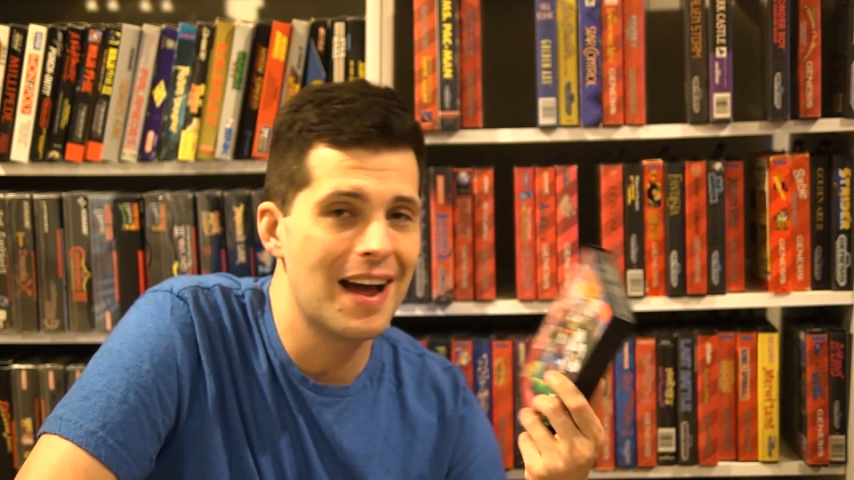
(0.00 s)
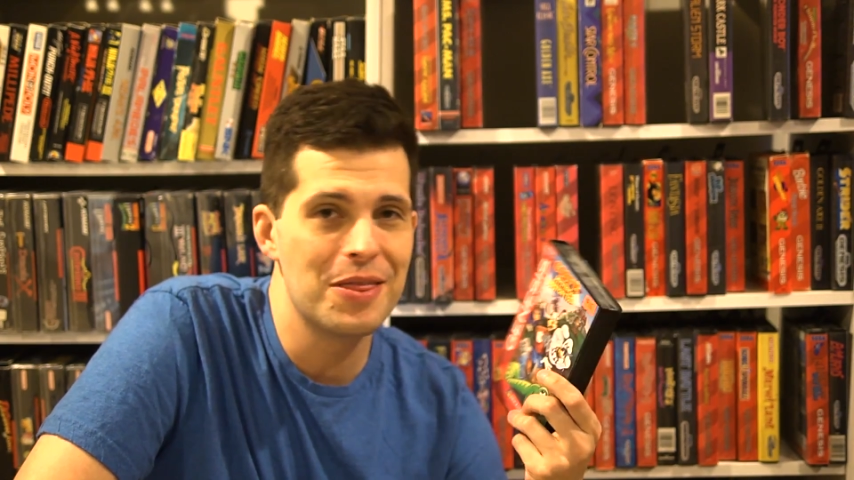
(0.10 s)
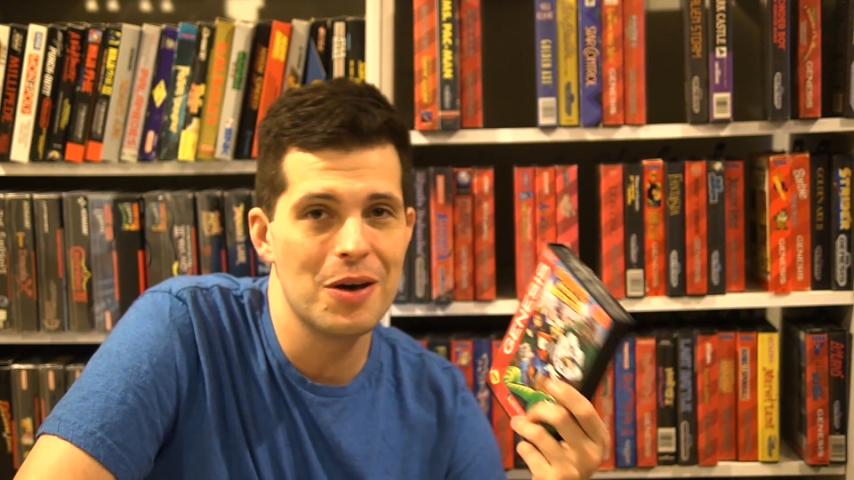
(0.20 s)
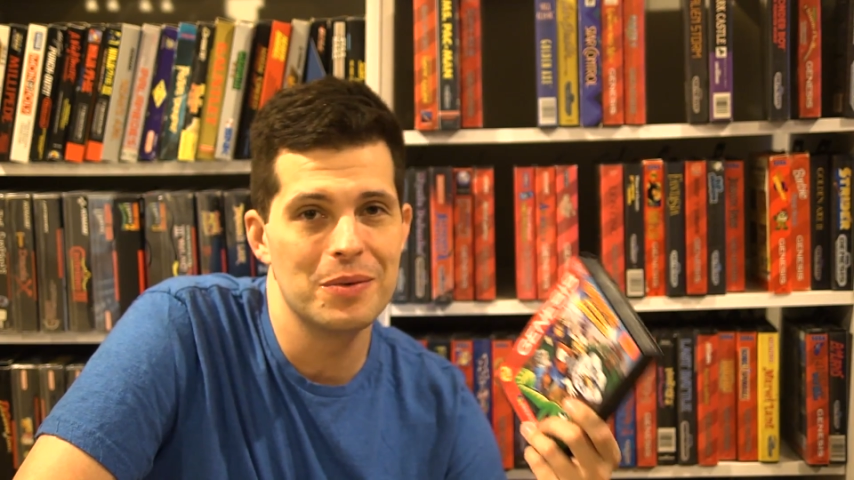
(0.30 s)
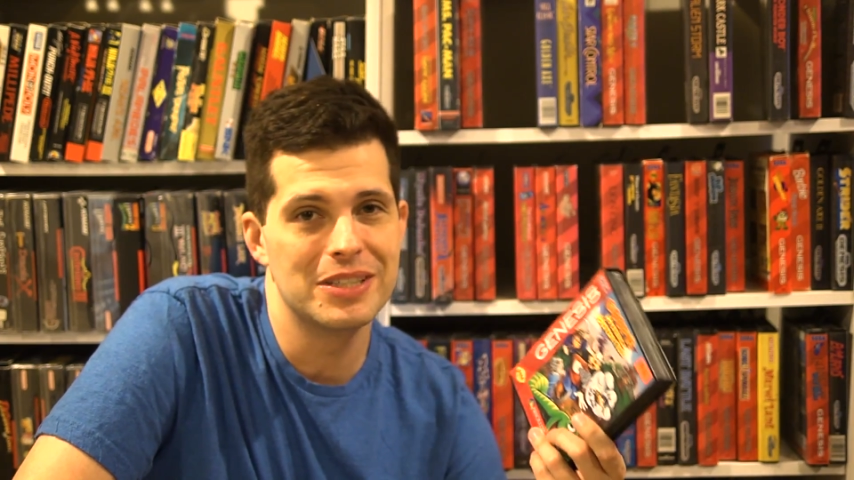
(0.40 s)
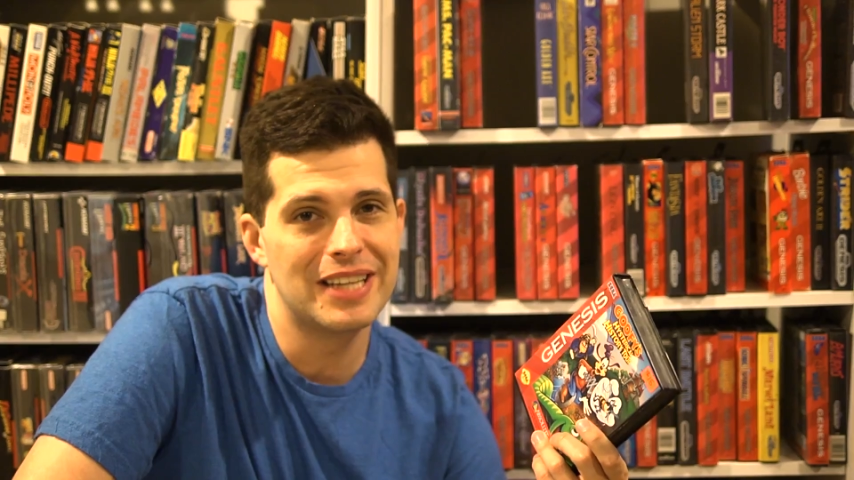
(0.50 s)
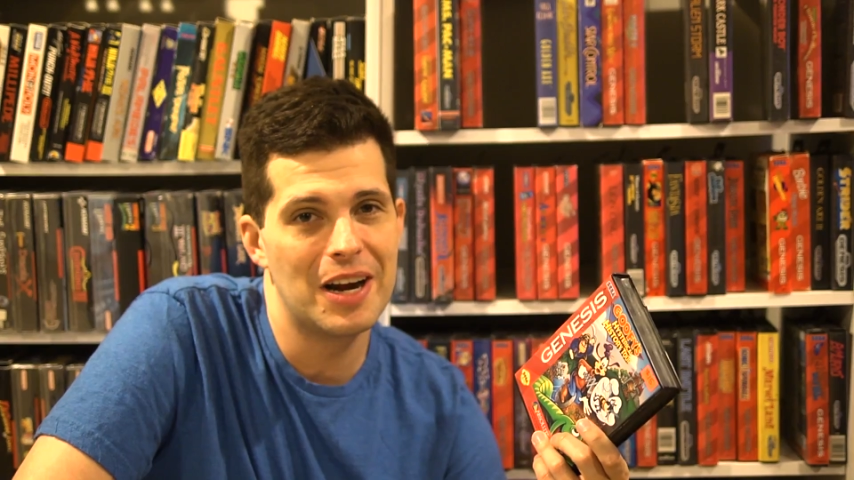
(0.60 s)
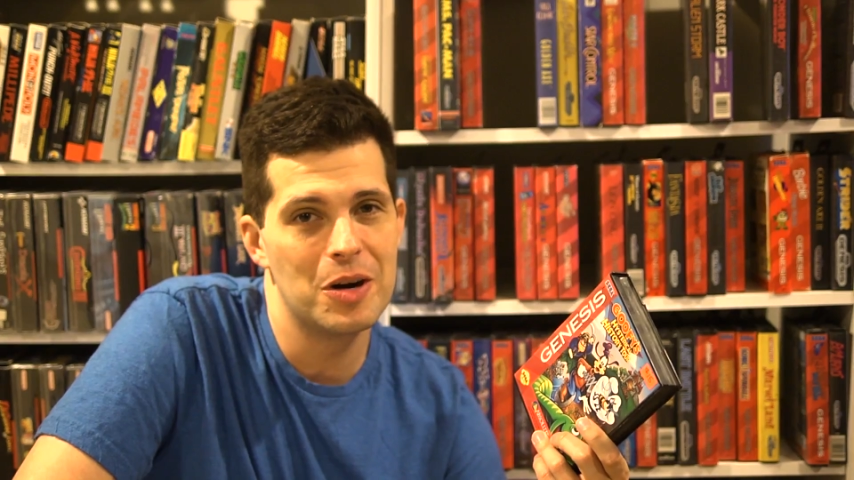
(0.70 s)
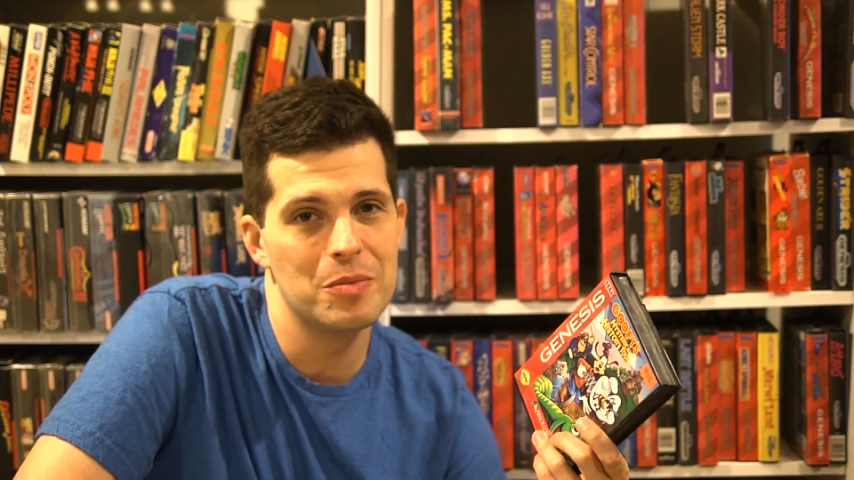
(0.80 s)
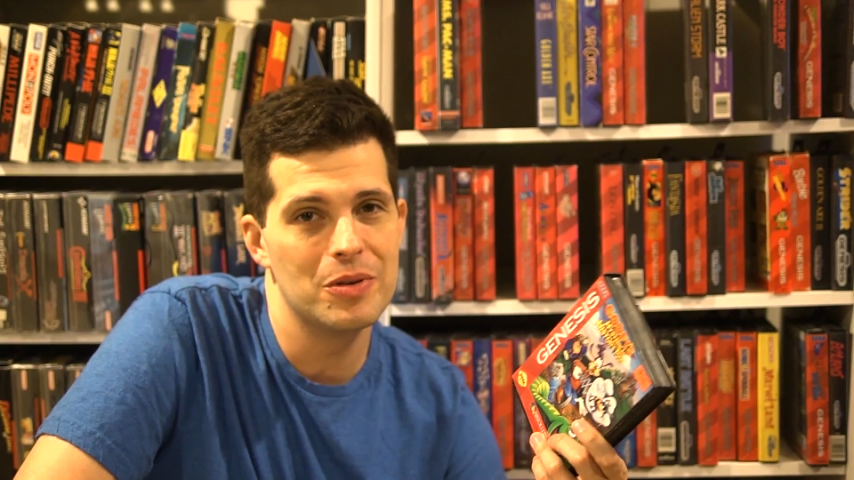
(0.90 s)
I thought it was
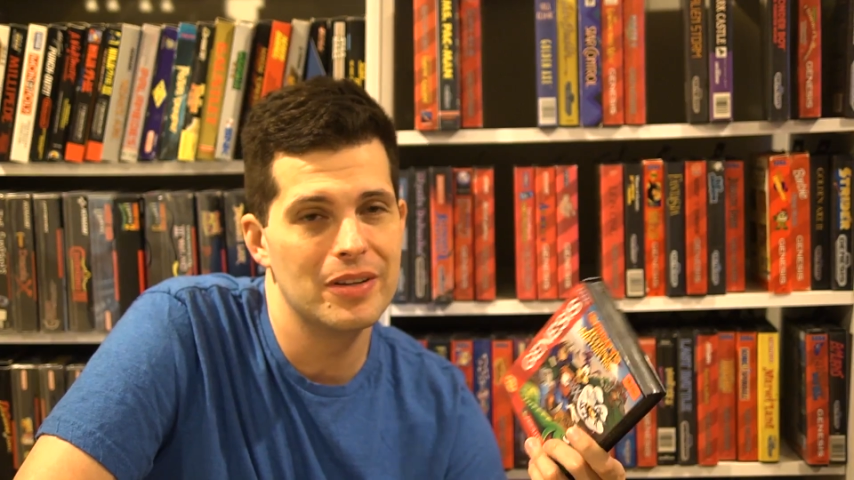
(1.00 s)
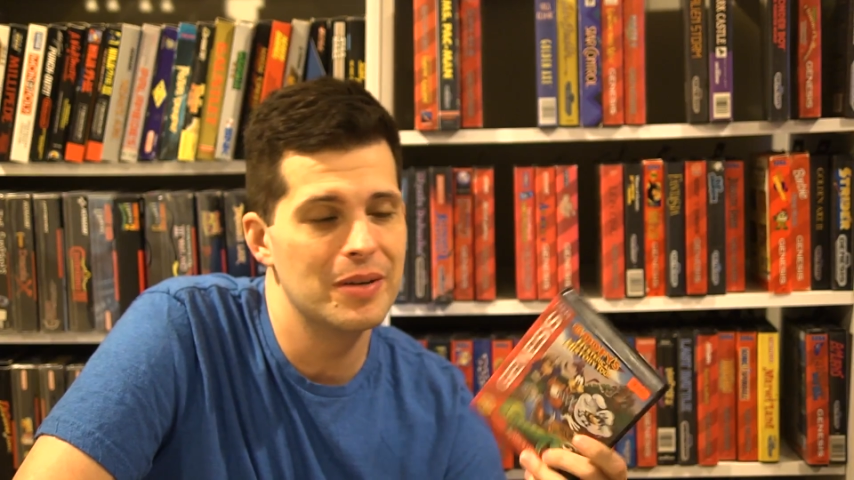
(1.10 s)
terrible.